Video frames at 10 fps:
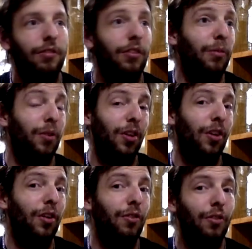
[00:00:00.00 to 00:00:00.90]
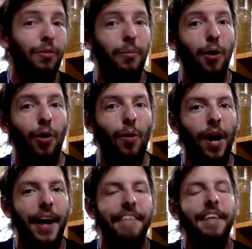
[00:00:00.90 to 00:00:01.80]
It's like, well, the girls are even more
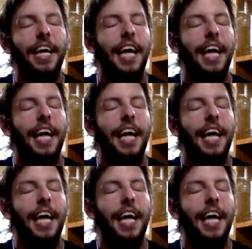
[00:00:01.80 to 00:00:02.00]
quiet.